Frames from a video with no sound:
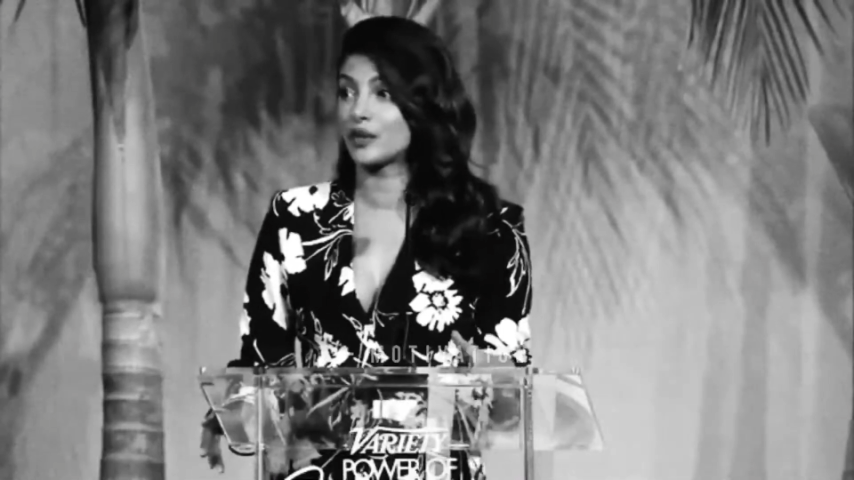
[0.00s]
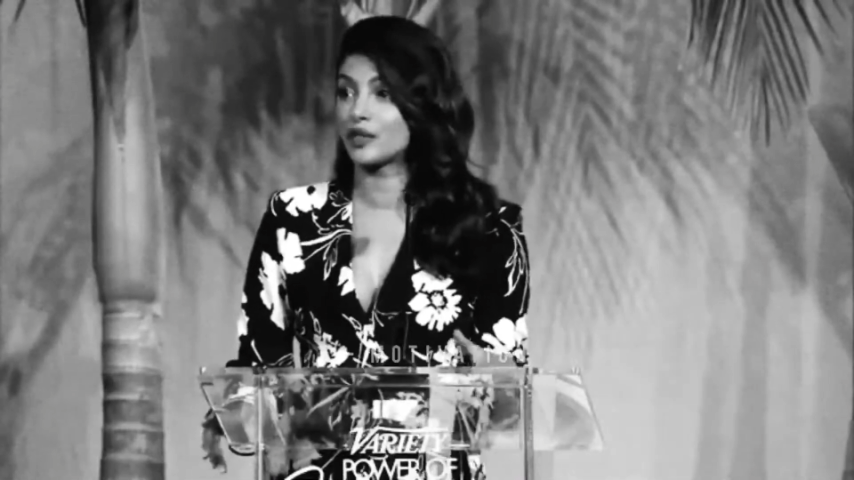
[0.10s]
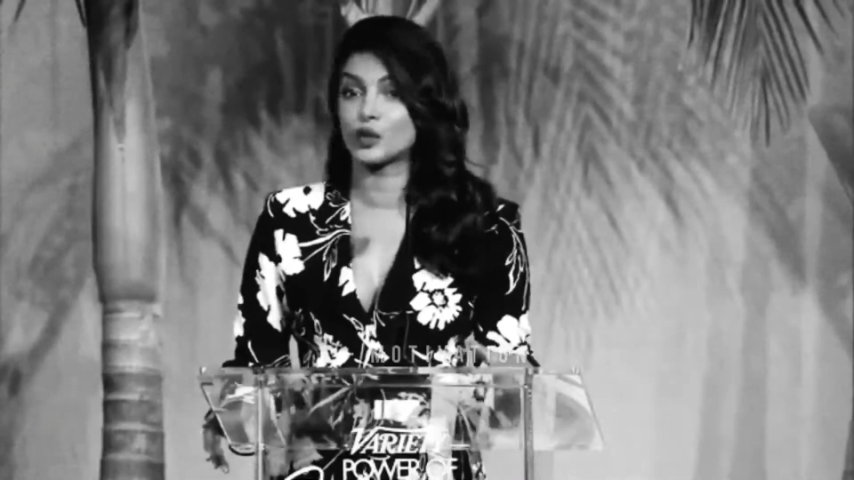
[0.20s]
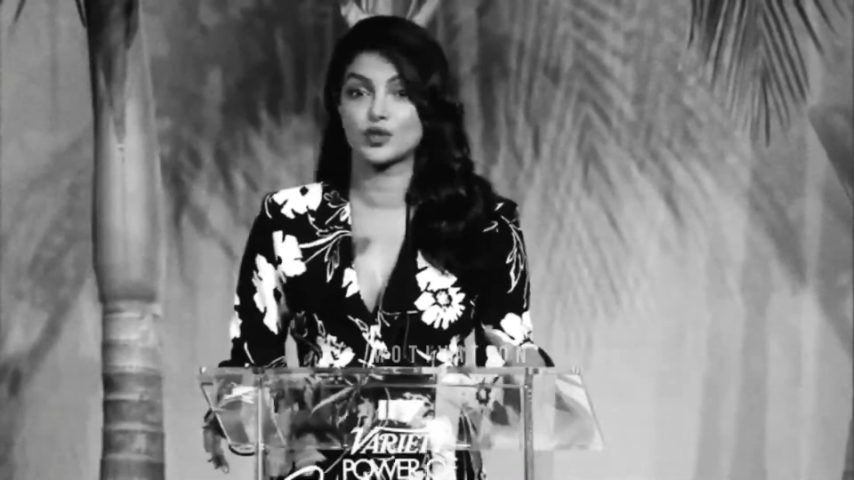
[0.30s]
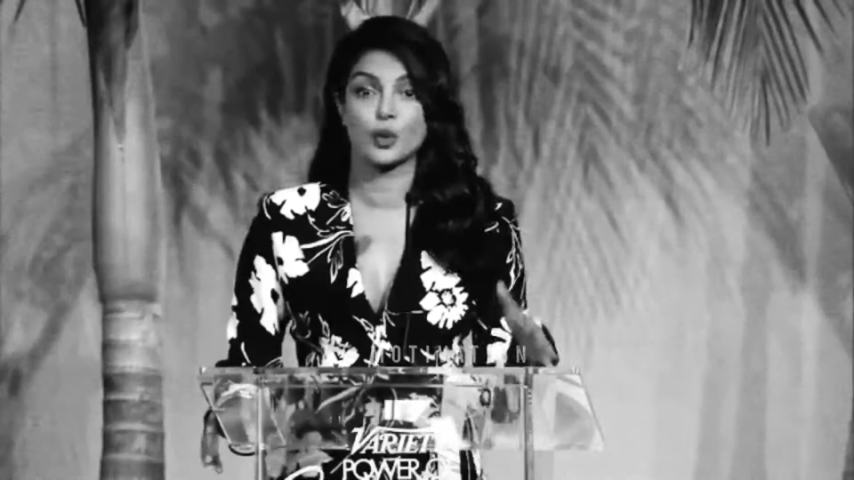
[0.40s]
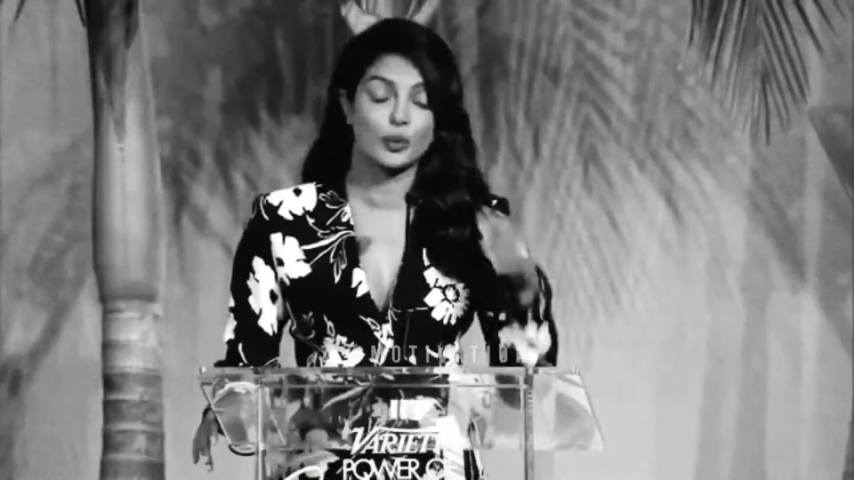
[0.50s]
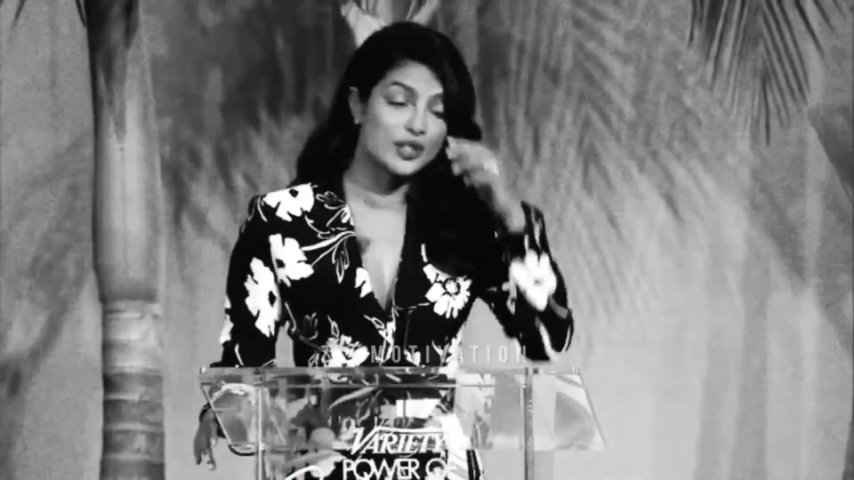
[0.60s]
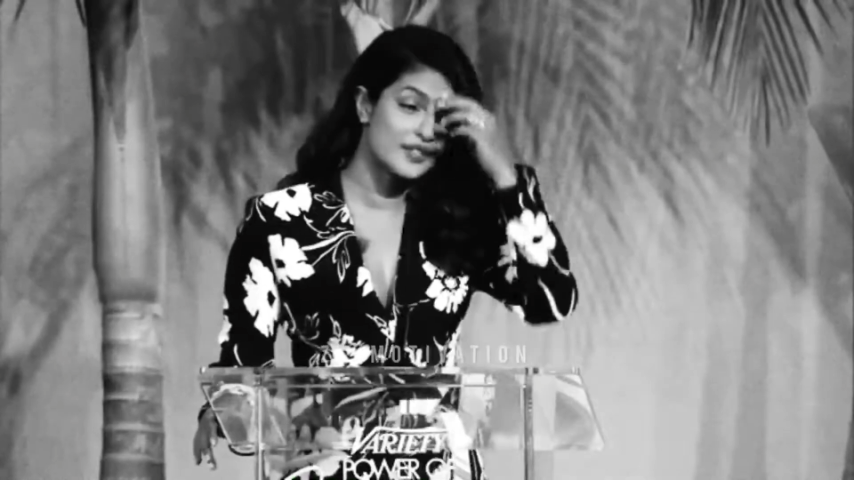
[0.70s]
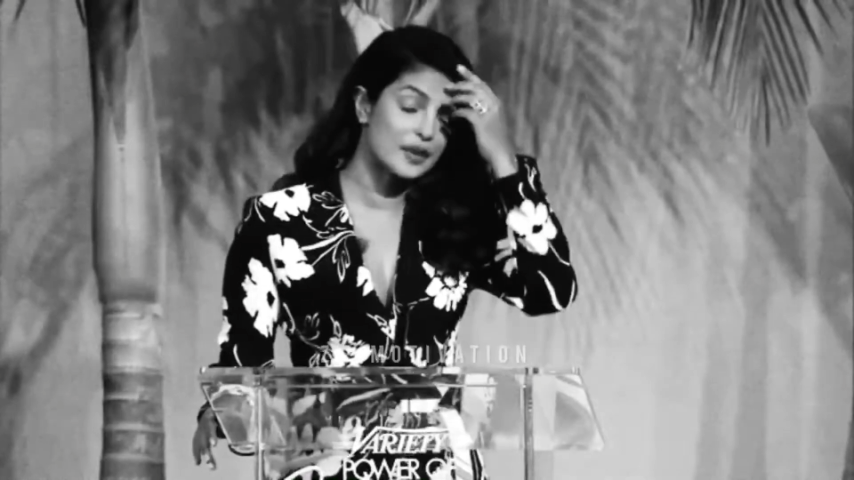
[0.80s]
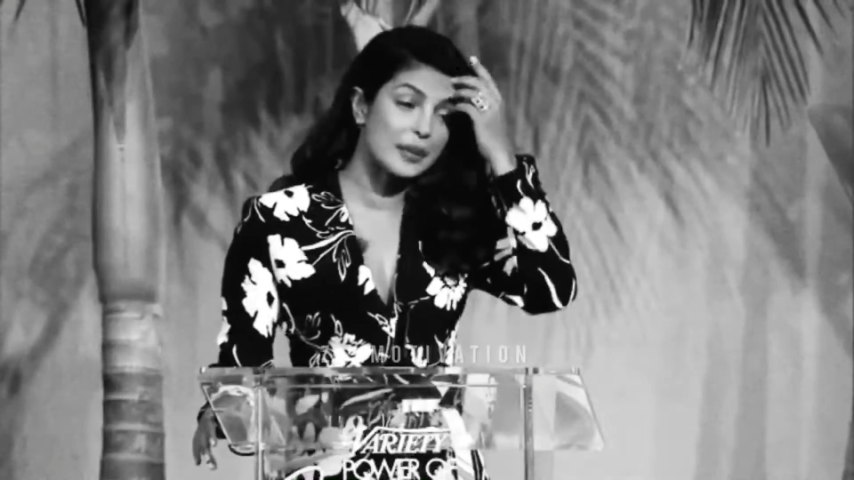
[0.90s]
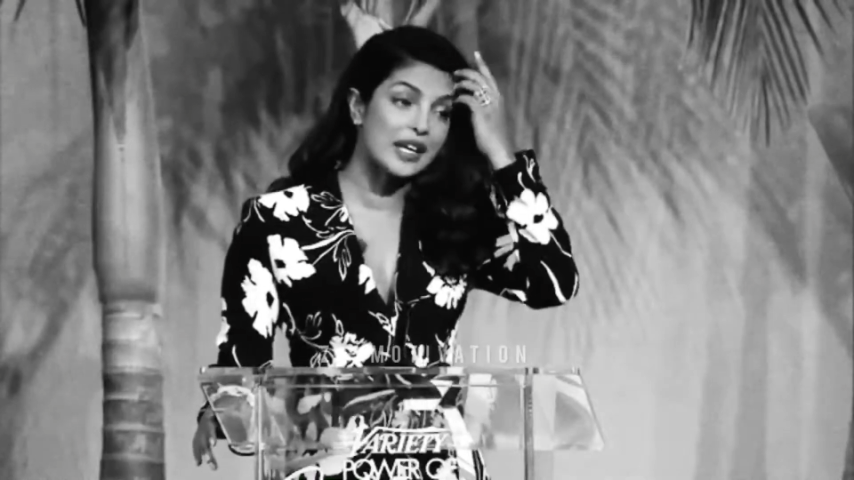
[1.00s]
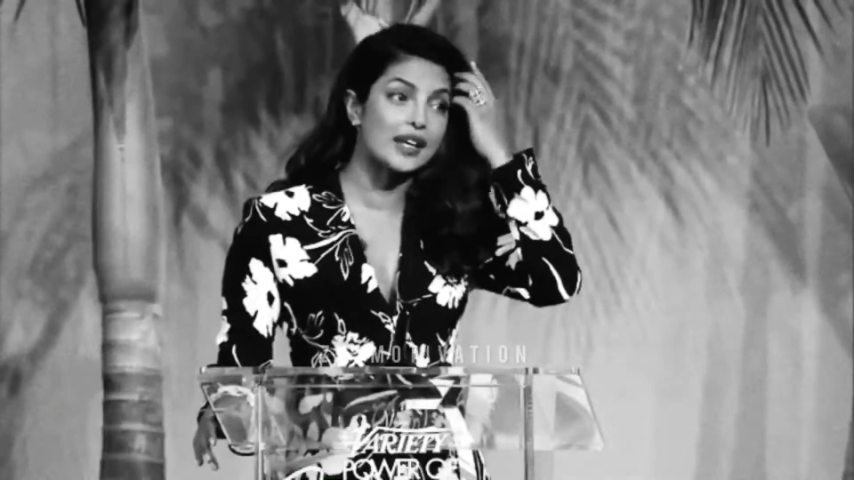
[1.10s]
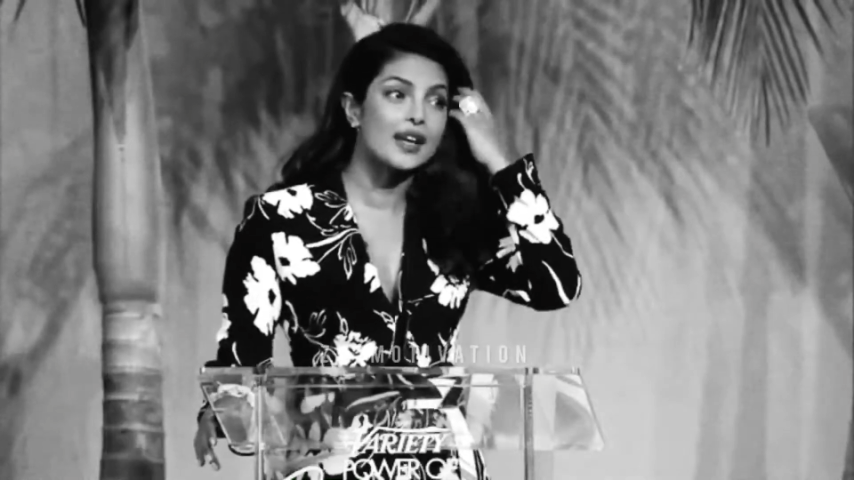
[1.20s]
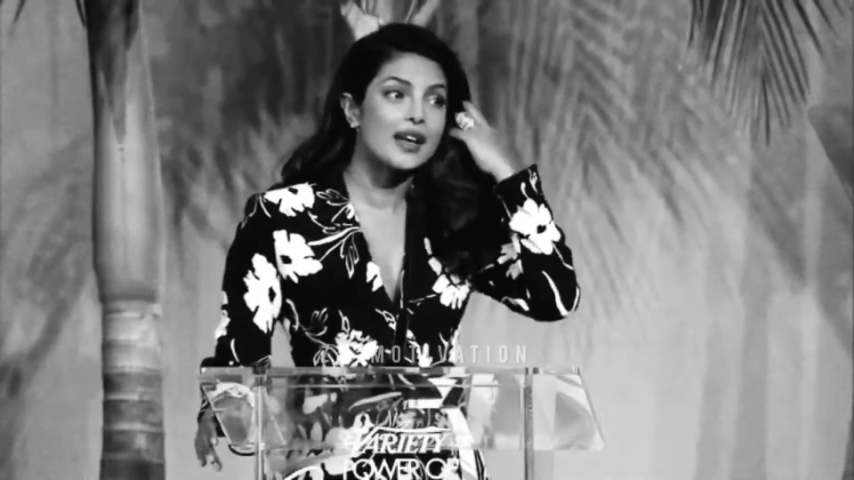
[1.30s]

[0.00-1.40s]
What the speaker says: of those moments for me.